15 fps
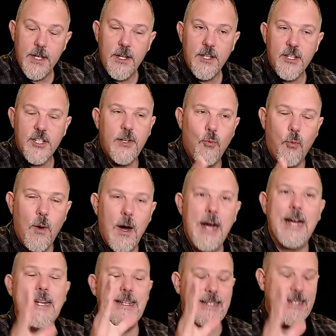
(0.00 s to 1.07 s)
See,
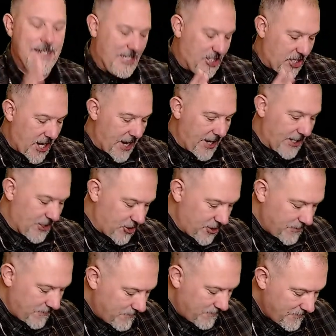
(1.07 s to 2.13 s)
why did it change?
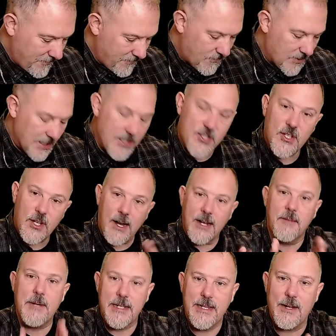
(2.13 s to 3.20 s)
Let's talk
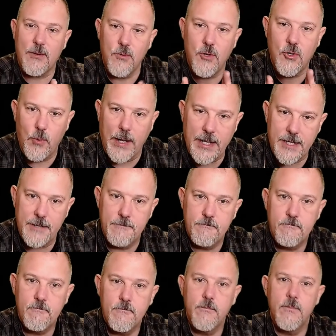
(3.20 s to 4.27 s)
about that real quick.
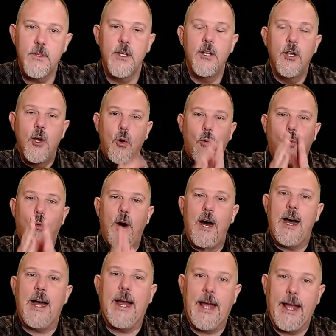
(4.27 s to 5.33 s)

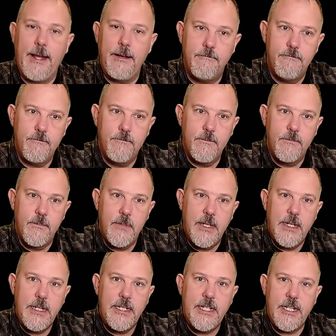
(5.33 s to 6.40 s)
Why
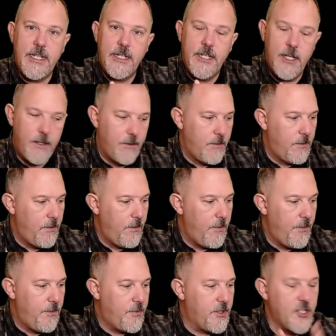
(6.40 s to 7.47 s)
did
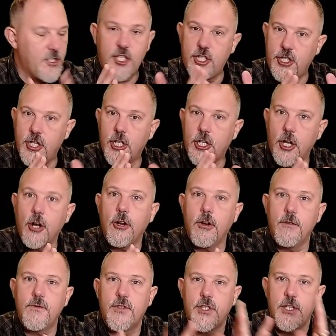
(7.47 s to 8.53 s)
the, sh the
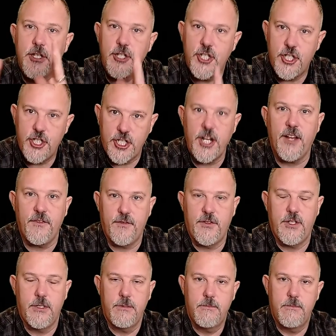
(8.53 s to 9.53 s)
curves shift?